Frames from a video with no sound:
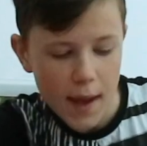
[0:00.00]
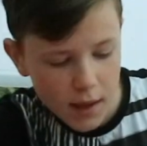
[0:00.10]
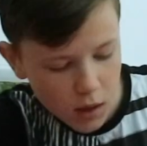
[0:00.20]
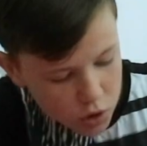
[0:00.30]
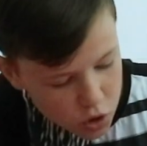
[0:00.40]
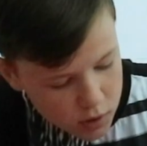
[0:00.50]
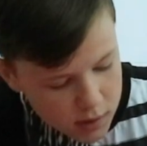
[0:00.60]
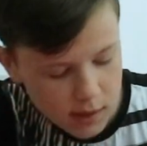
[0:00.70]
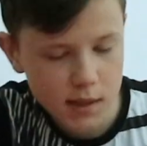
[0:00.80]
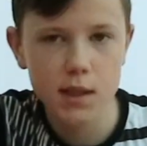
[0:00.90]

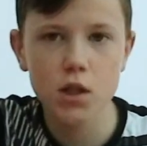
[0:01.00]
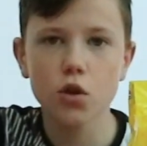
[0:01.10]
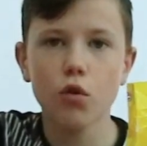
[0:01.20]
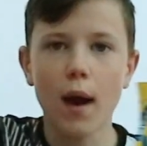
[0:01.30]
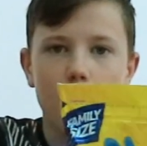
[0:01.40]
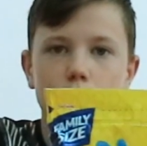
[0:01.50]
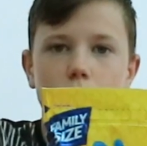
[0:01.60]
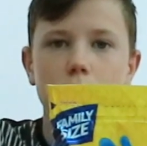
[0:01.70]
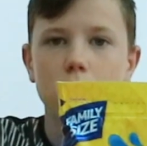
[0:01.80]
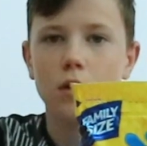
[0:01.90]
862
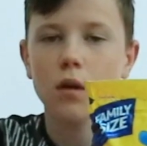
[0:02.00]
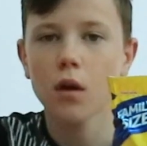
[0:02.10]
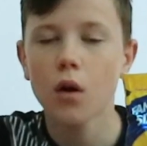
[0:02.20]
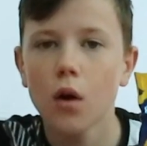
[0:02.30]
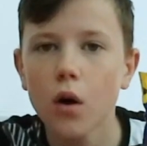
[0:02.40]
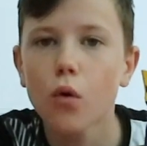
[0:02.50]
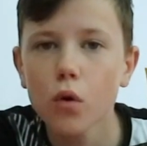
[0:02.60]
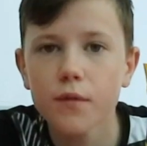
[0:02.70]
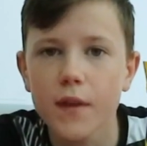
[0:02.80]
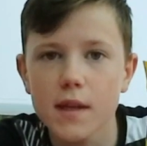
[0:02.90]
grams.
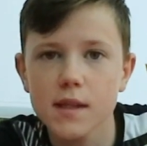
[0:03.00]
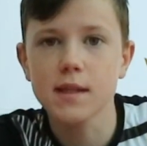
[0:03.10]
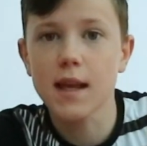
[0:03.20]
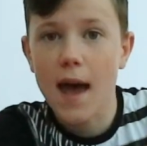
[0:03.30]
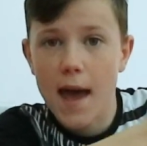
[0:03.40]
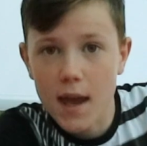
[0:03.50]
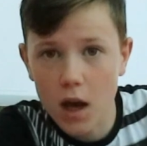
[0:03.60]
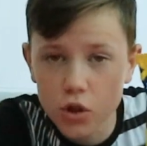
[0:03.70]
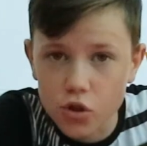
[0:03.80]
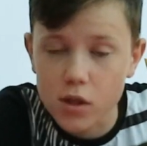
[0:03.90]
All of this is
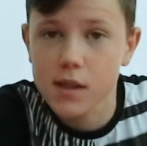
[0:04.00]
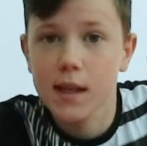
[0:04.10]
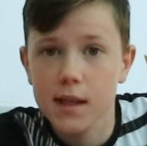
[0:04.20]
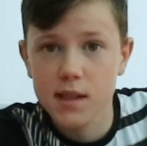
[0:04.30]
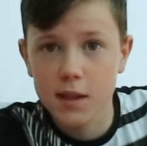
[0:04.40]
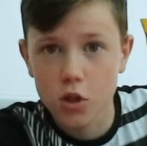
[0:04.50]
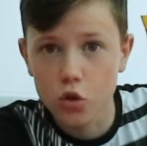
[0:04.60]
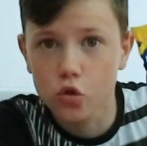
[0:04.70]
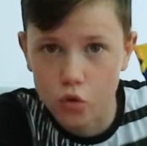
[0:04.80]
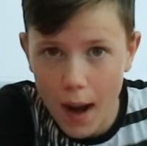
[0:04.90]

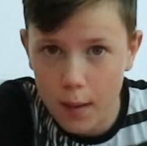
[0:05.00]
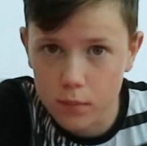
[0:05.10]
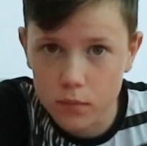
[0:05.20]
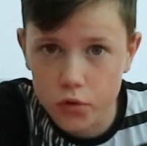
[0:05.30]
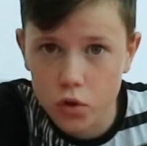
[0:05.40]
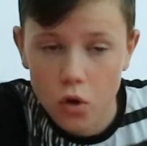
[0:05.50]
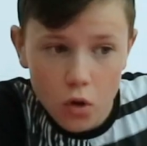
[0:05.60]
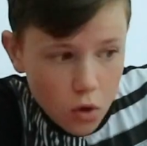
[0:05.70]
862 grams.